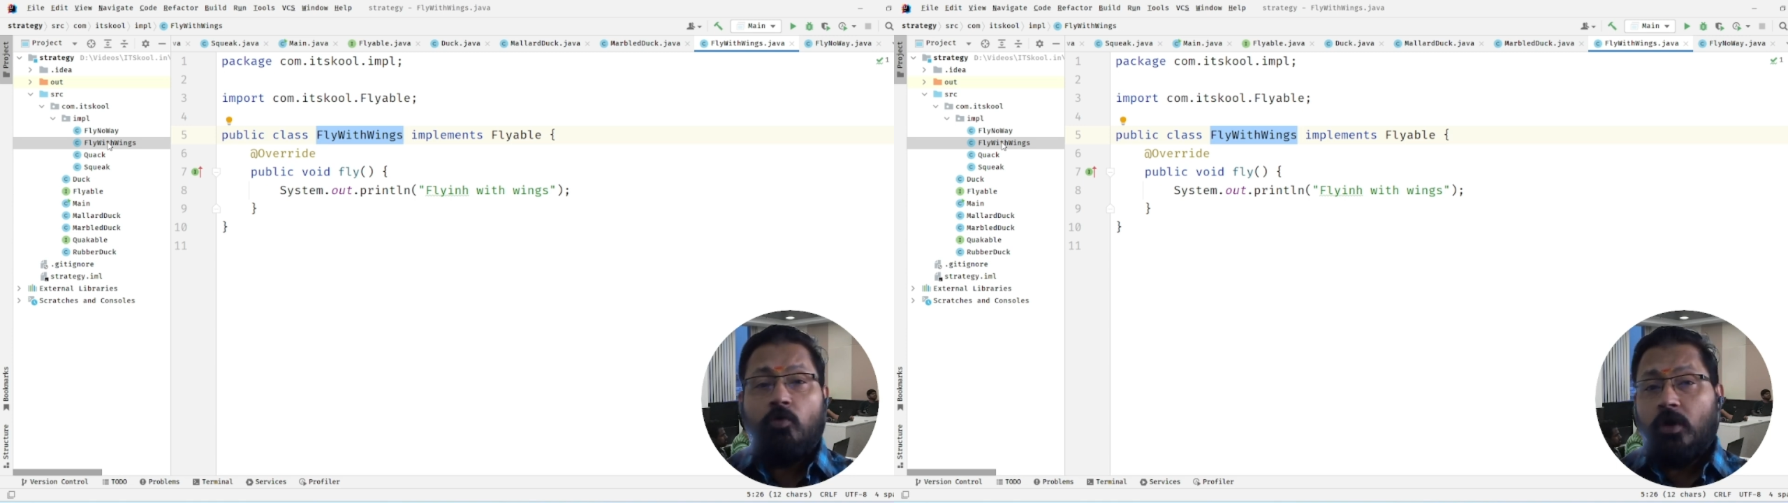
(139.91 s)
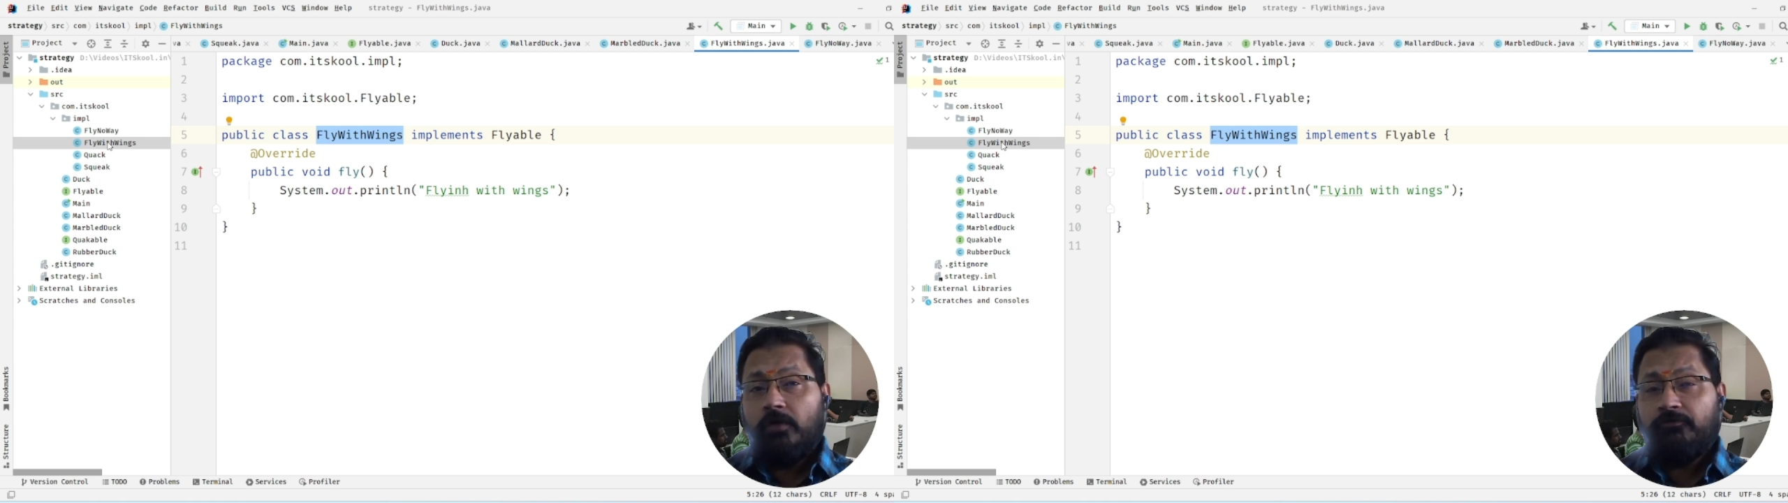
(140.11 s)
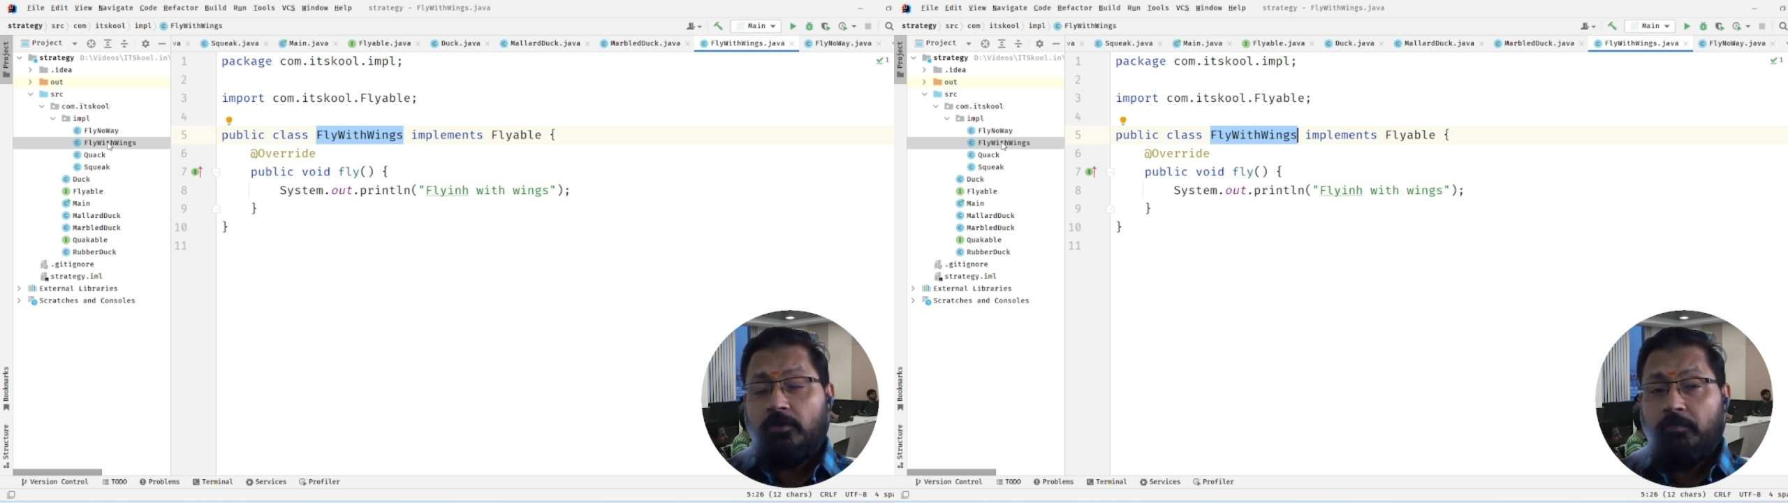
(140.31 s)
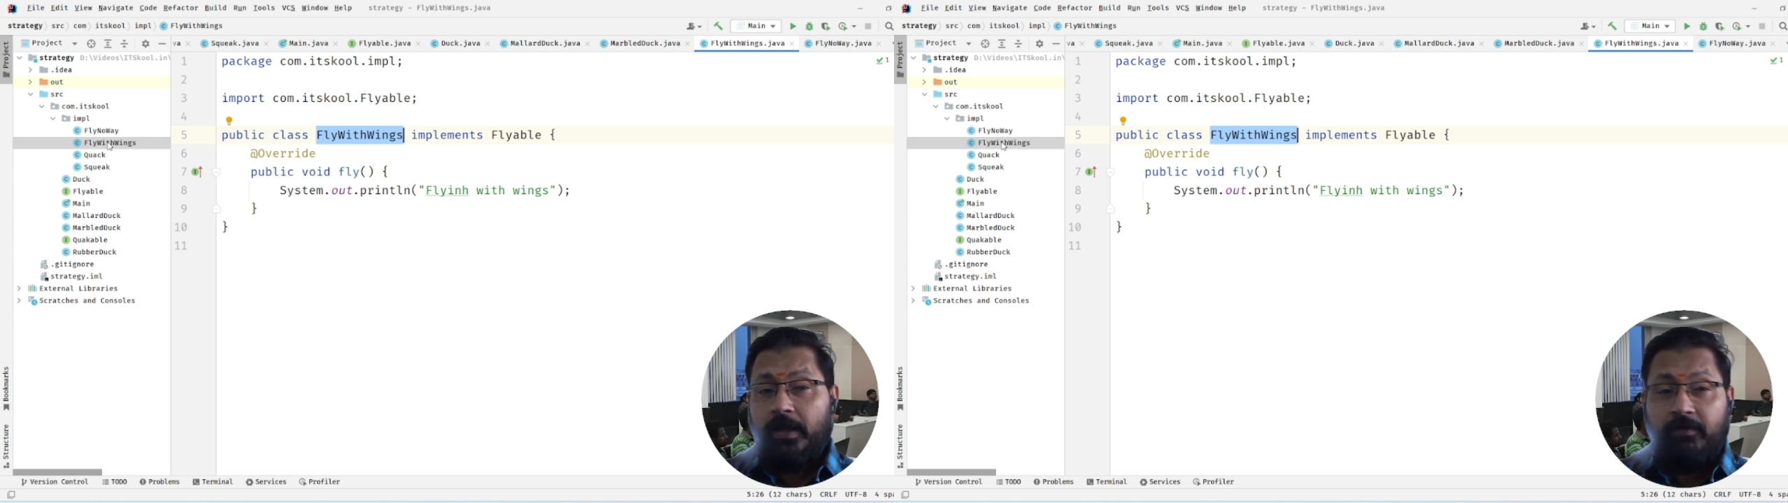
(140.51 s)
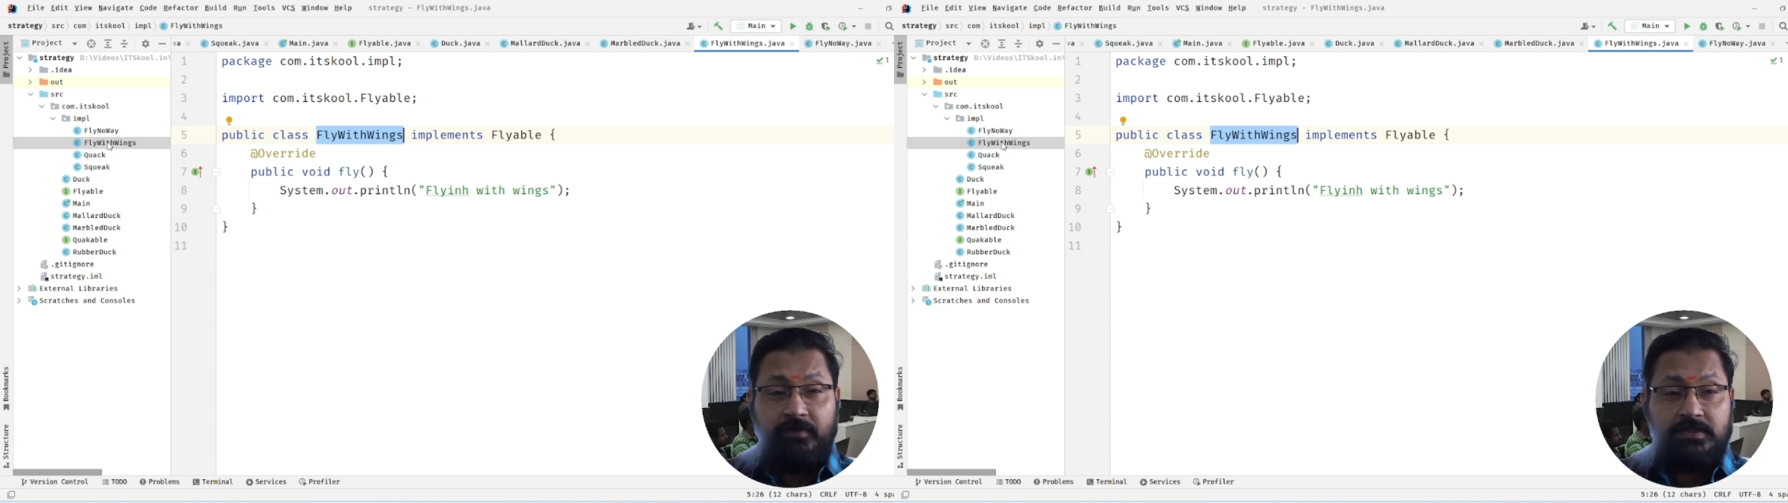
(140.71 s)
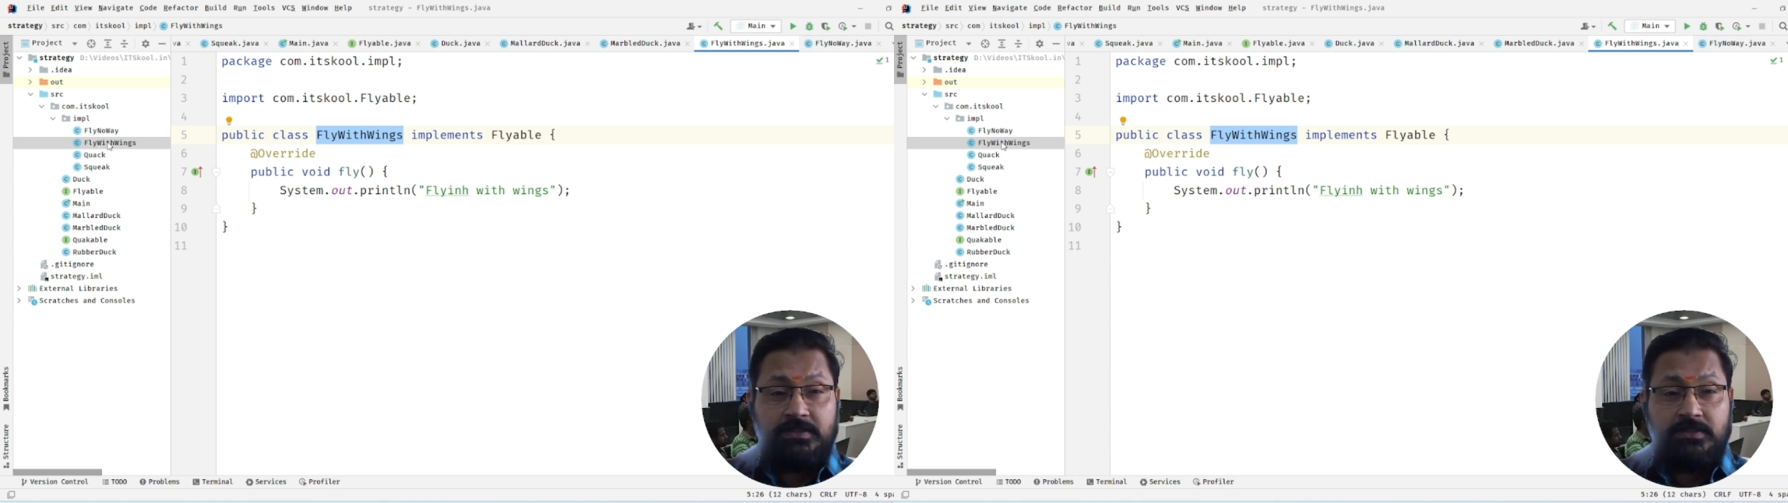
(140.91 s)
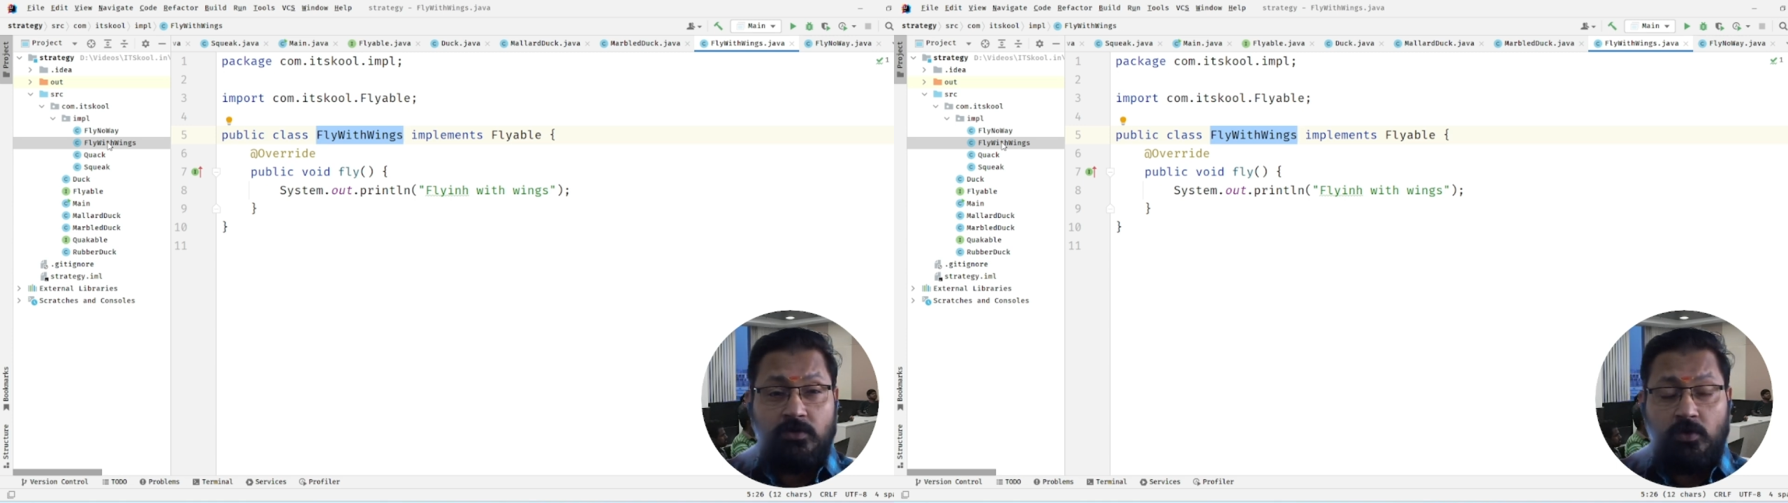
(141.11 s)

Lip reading: One of the benefits